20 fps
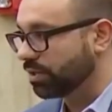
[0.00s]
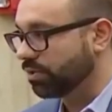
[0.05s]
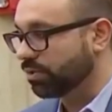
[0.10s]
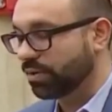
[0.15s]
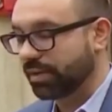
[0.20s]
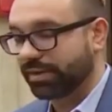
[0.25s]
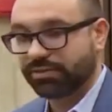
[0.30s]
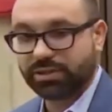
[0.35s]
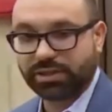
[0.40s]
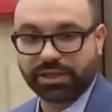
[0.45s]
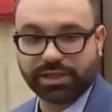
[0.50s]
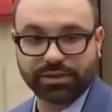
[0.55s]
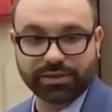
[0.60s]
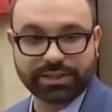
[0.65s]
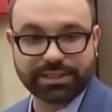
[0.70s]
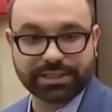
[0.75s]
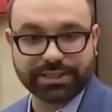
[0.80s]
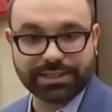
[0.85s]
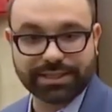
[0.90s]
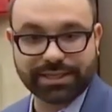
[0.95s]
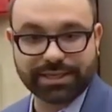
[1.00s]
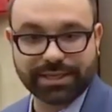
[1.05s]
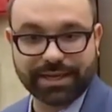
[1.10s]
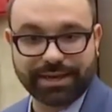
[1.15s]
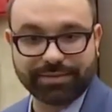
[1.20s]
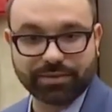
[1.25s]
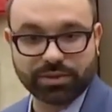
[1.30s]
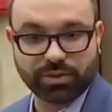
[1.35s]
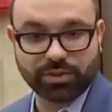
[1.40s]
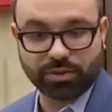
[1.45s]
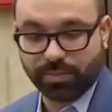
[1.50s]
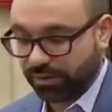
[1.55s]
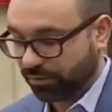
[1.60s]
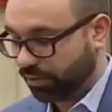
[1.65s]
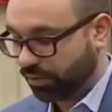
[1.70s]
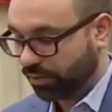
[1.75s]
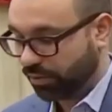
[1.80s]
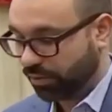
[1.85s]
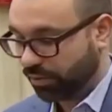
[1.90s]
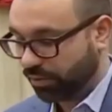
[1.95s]
issue, and they've clearly succeeded. I have two
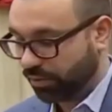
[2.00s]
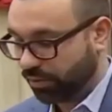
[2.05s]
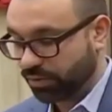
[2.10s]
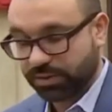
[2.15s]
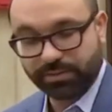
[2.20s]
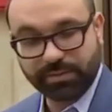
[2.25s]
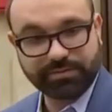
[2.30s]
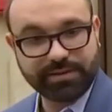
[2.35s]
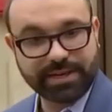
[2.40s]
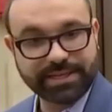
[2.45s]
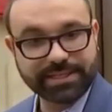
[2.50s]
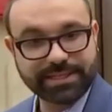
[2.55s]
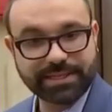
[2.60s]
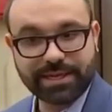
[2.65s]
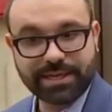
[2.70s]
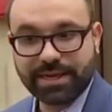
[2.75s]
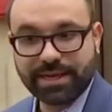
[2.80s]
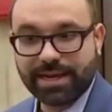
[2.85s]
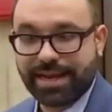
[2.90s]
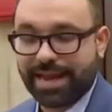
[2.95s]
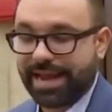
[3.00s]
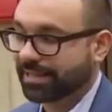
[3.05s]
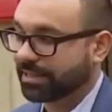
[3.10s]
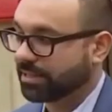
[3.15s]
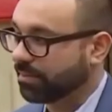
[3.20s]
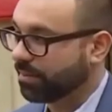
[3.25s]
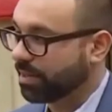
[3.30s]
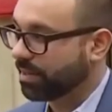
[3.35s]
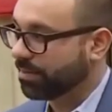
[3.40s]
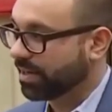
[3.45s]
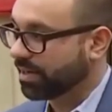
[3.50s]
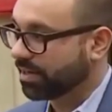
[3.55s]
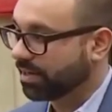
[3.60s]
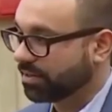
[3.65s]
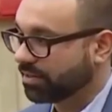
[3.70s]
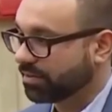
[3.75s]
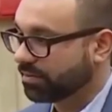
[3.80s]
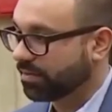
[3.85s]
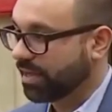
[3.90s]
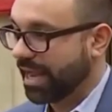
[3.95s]
microphones in my face asking me about
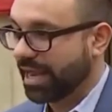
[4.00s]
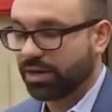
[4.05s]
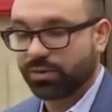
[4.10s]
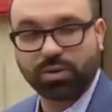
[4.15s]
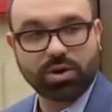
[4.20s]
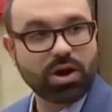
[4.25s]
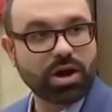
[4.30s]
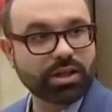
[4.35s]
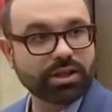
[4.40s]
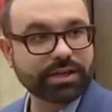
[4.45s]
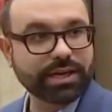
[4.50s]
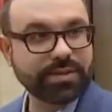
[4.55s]
an annual holiday